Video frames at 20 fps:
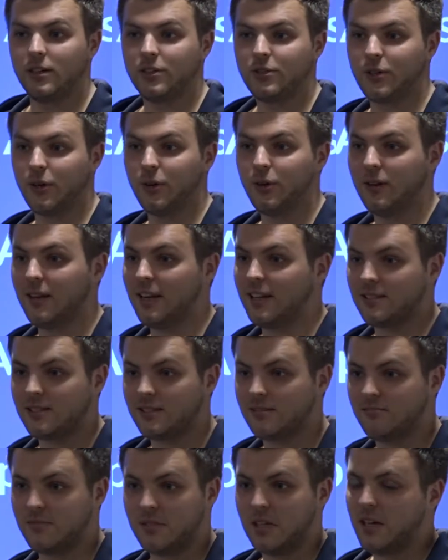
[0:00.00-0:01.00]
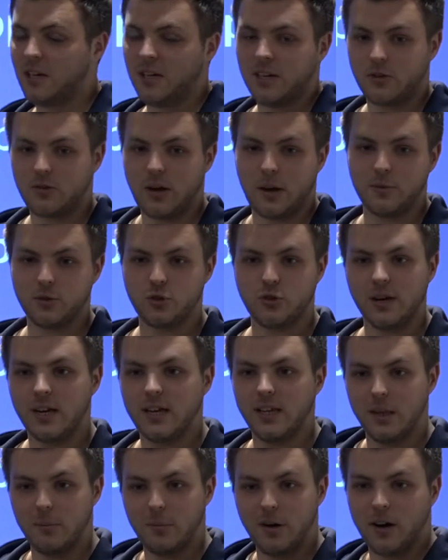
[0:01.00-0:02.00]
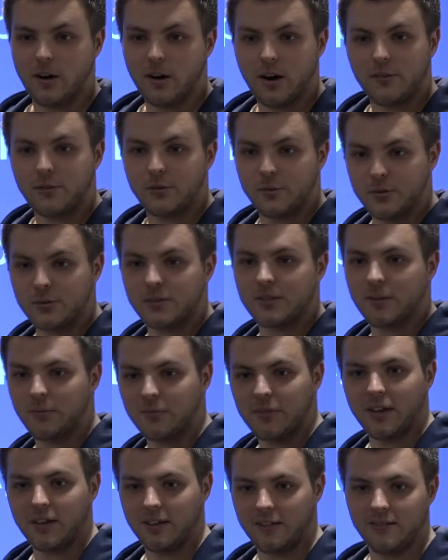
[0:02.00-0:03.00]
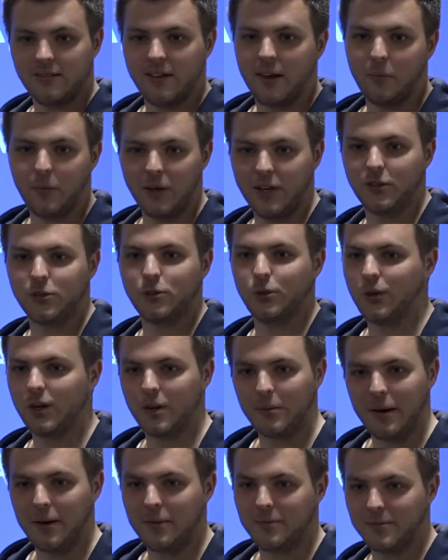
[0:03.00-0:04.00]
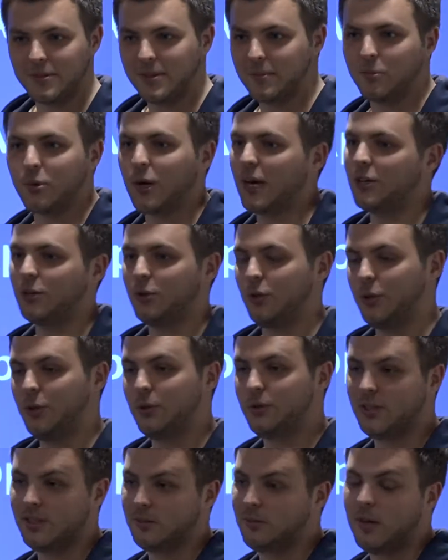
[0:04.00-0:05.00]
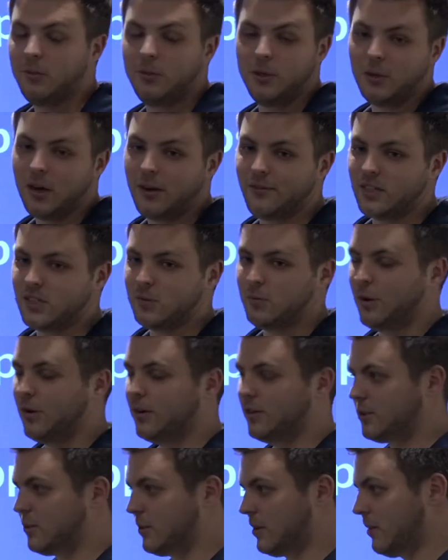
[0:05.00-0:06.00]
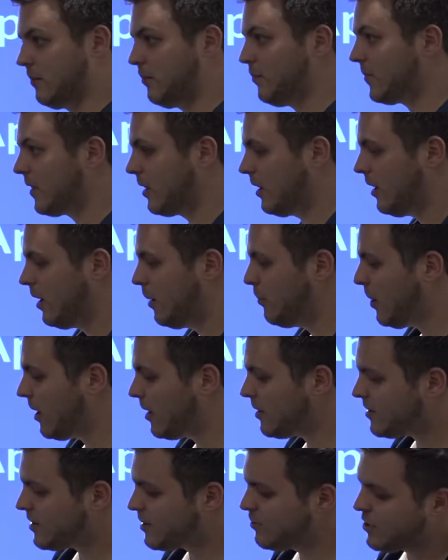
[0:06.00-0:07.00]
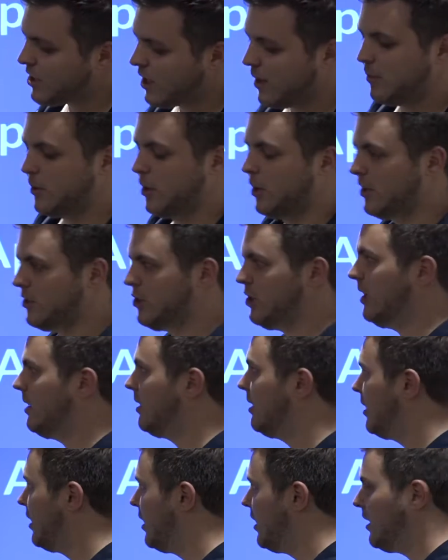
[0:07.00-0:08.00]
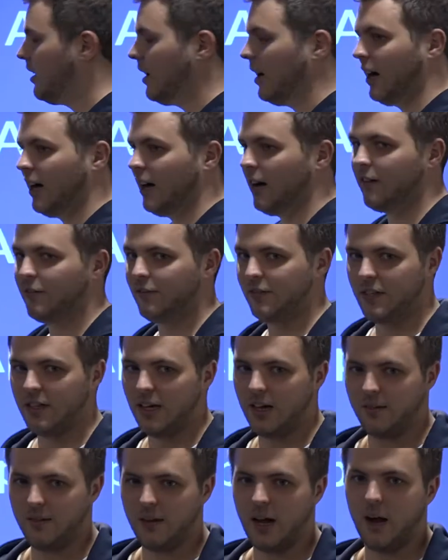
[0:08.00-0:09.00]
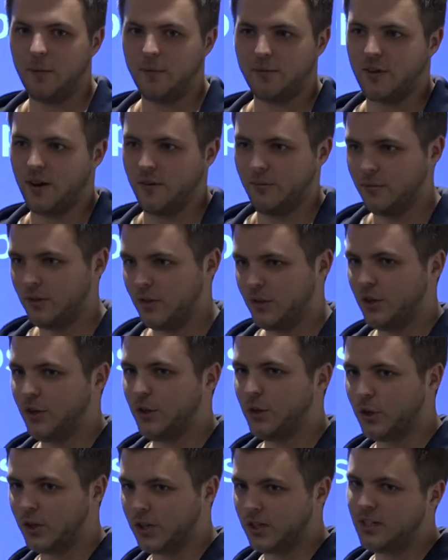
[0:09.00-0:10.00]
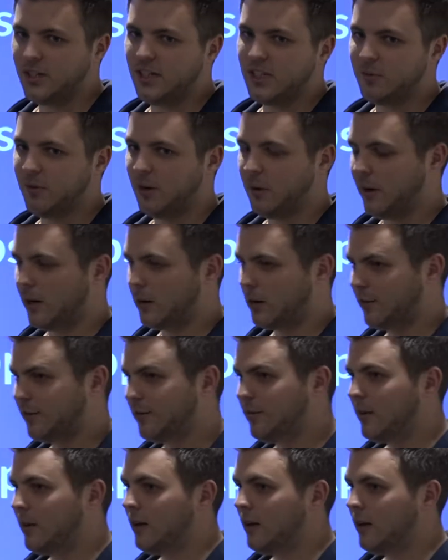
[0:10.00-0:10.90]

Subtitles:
So let's grab a drink in the bar afterwards or something, and we can talk about some practical uses. Maybe you have experience with them. But some terminology up front that you're going to need to be aware of.